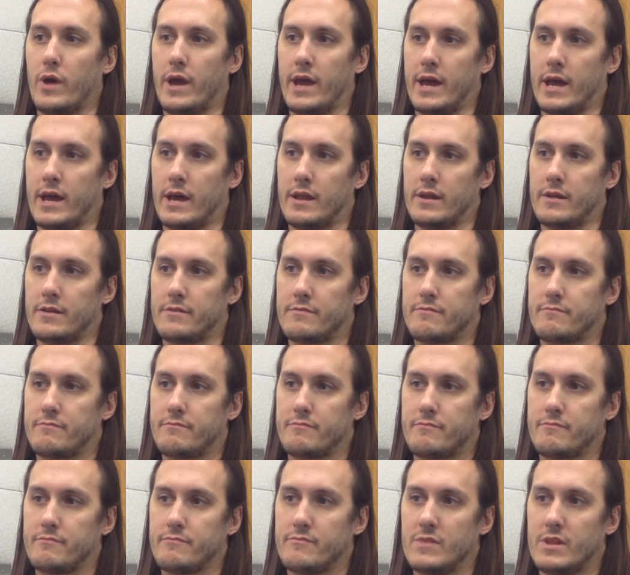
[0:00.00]
And
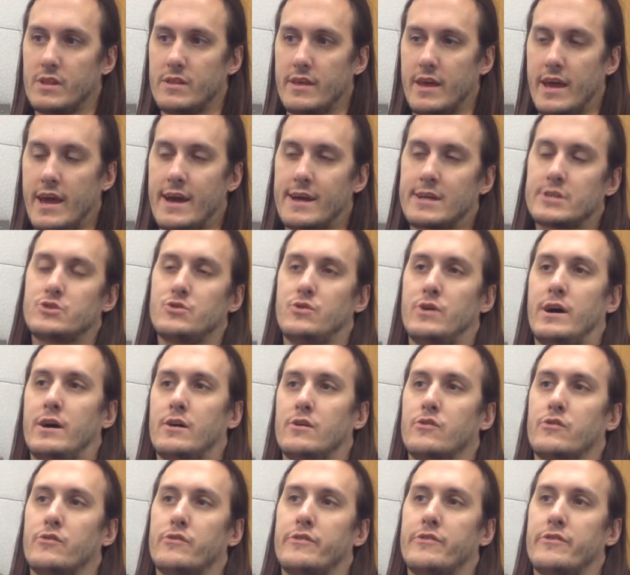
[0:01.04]
the actual
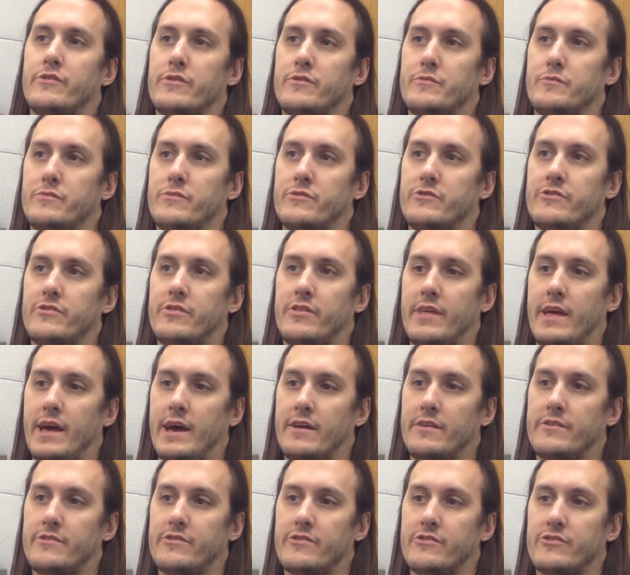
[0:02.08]
algorithms
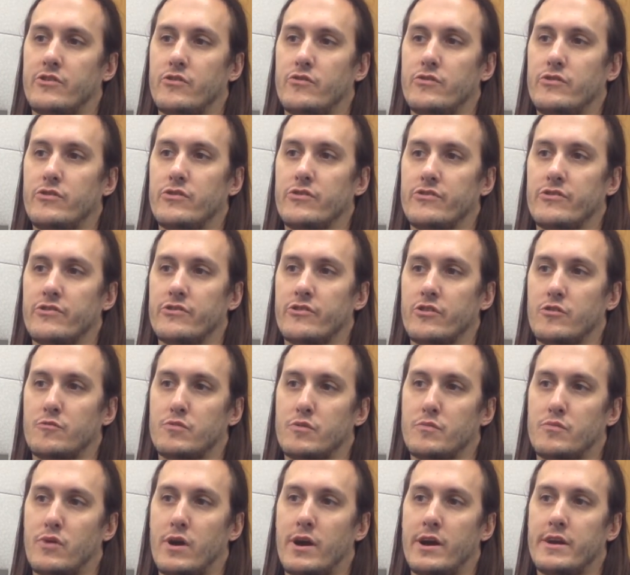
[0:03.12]
that Cisco uses are
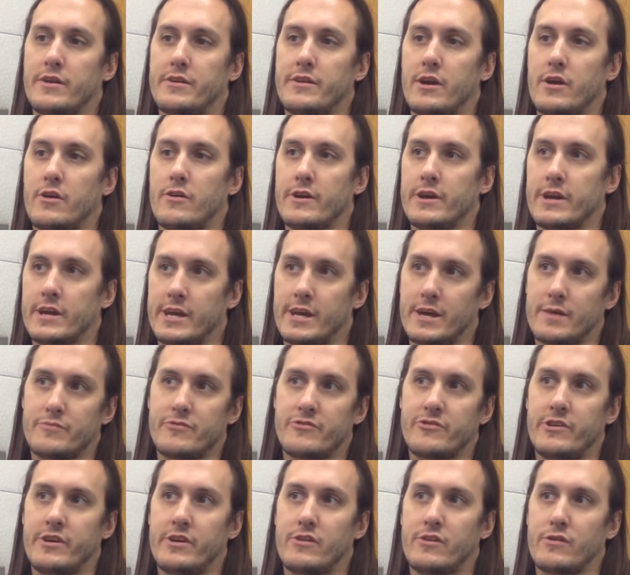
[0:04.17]
proprietary and
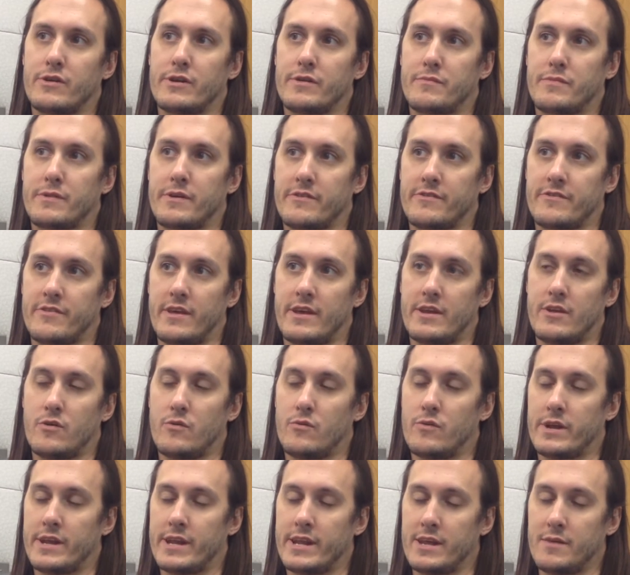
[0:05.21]
kept secret because they
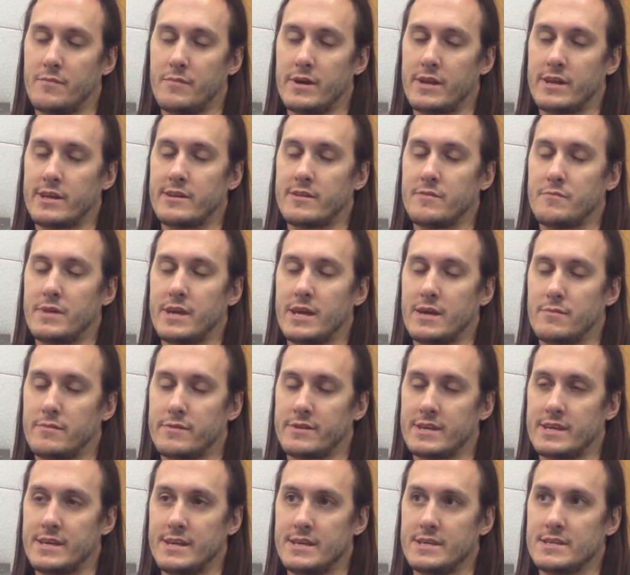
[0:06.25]
don't want anybody to be able
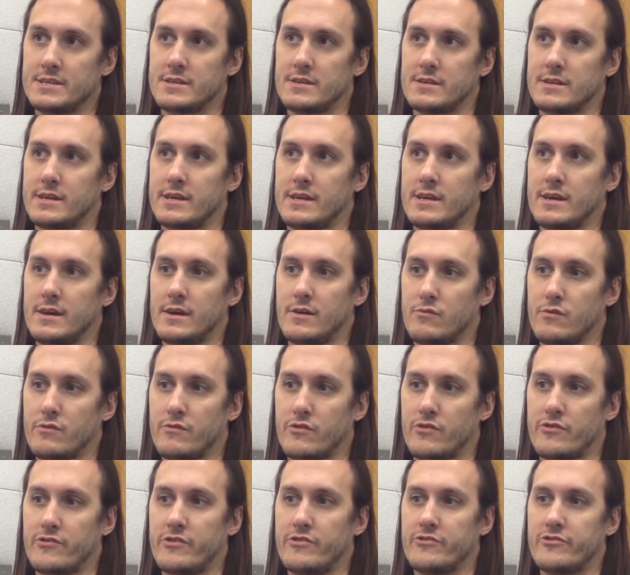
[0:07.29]
to easily
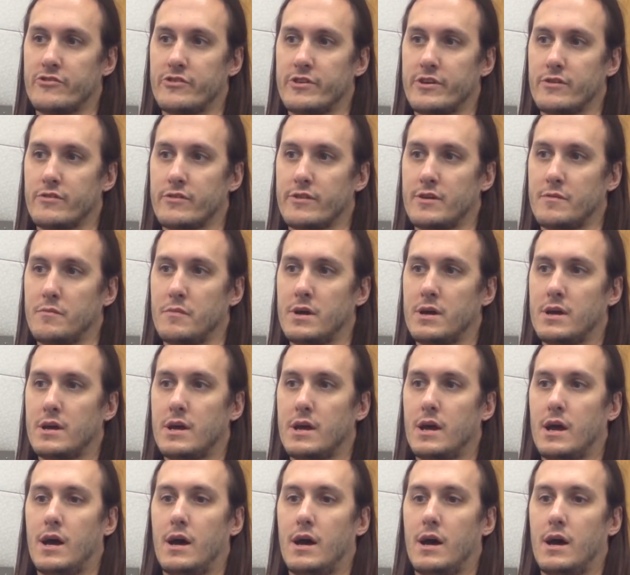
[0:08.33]
reverse engineer them.